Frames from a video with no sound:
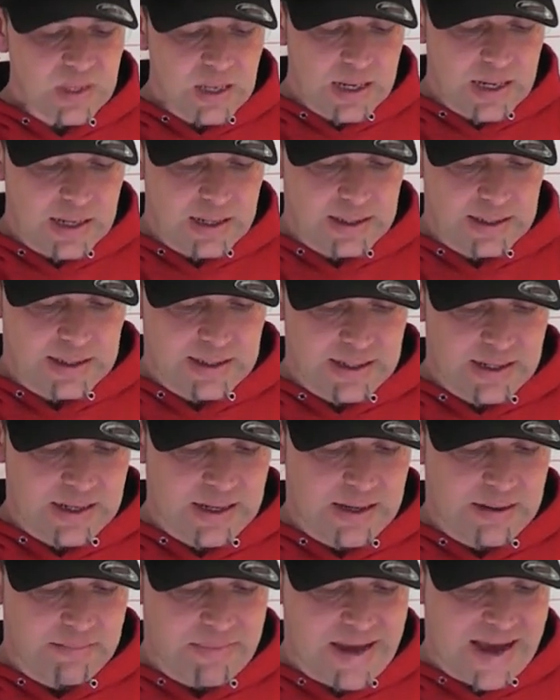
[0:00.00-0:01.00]

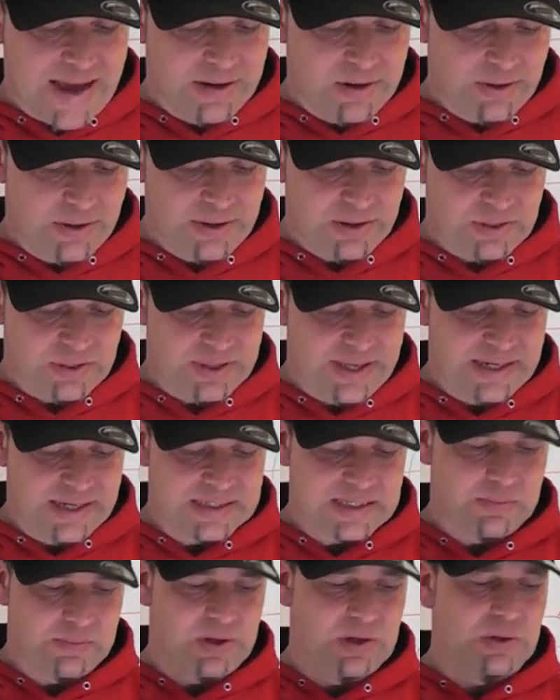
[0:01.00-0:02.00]
And other
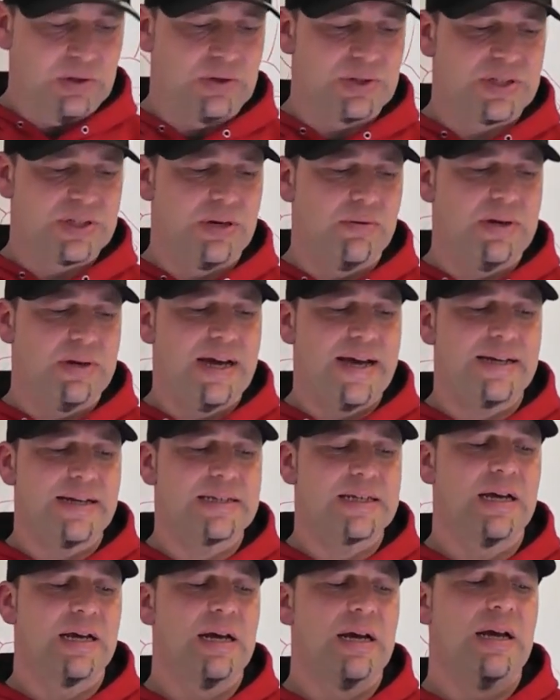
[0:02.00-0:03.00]
things that we also
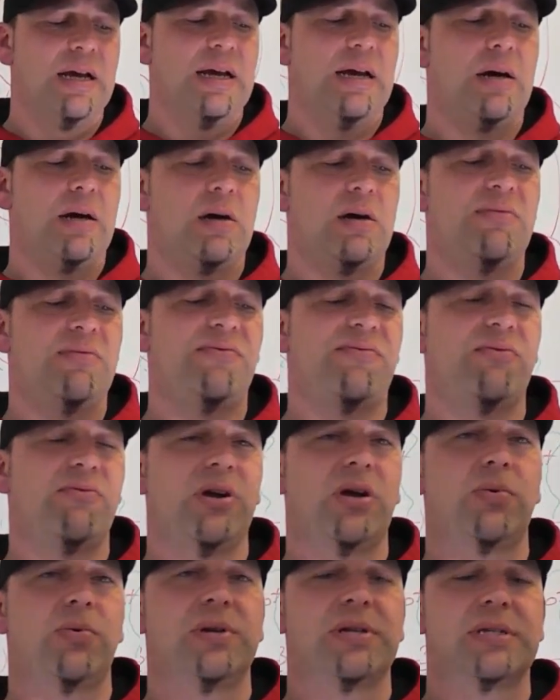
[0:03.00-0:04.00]
get are
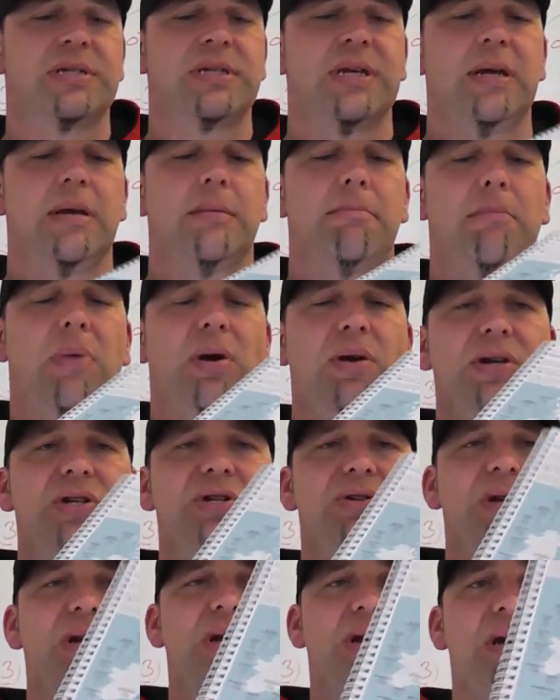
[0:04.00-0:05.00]
frequency
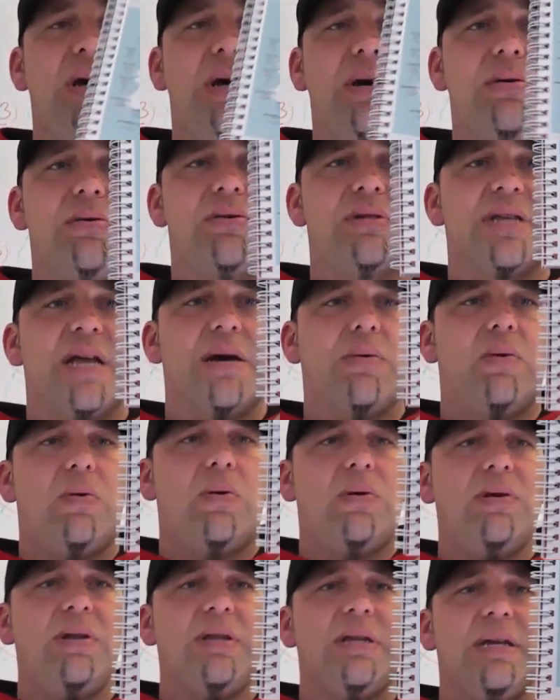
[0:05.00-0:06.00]
monitoring codes. Now
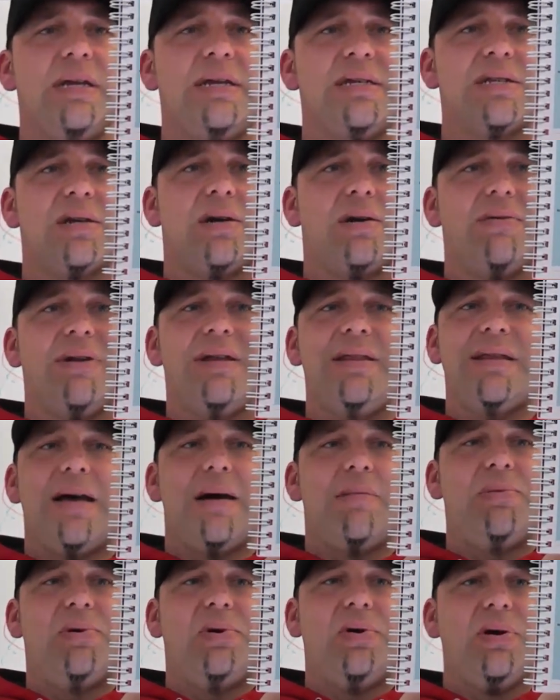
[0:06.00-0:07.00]
all of these are in
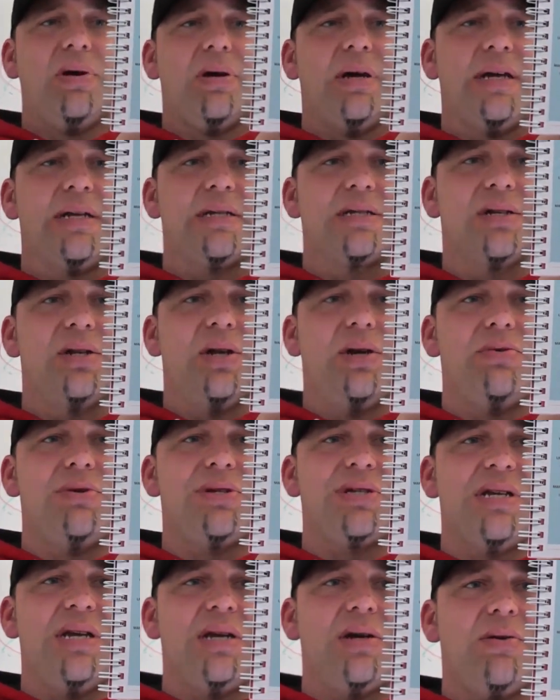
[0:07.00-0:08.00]
that book, it's no
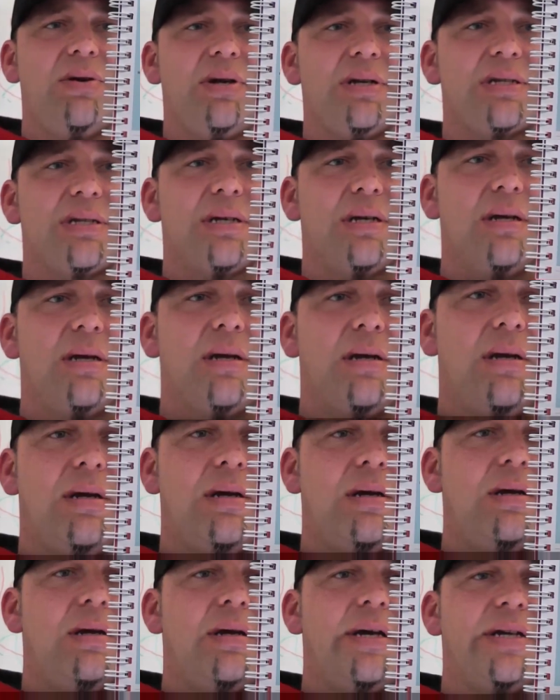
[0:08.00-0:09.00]
secret,
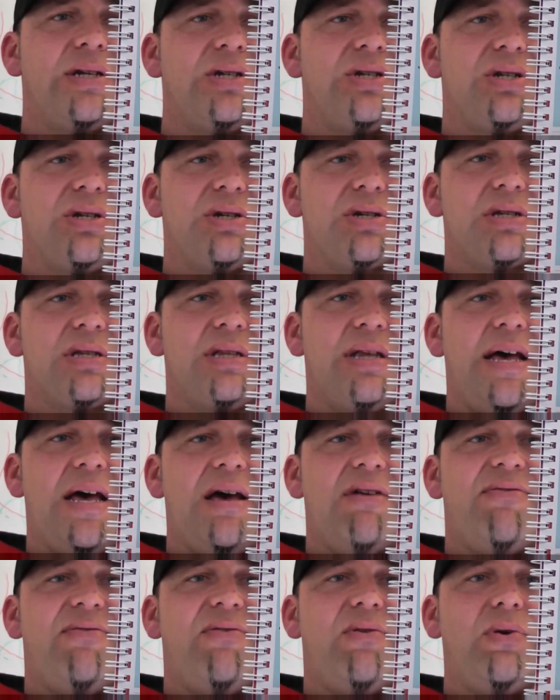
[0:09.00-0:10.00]
it's just
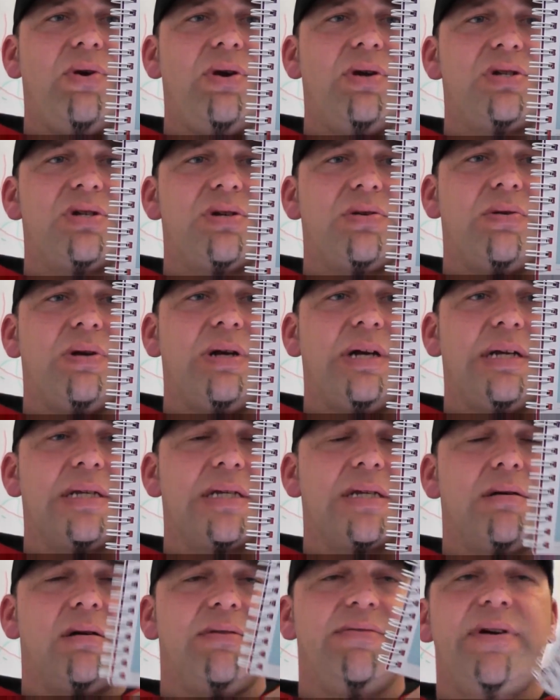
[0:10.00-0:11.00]
there for you to read,
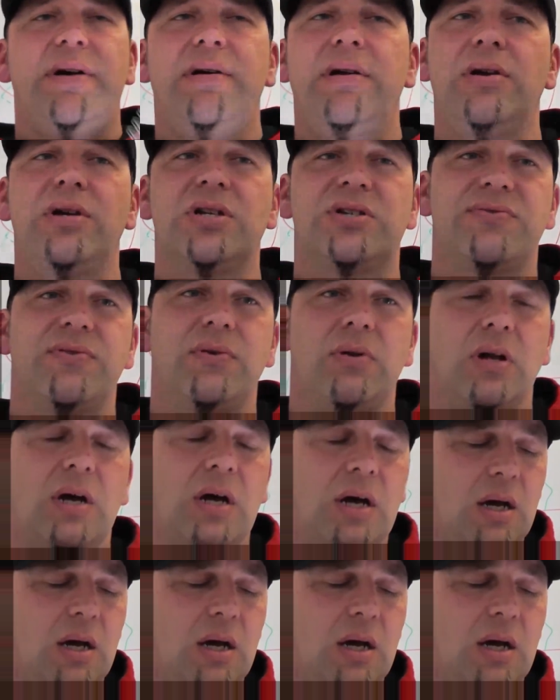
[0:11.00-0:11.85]
so a very useful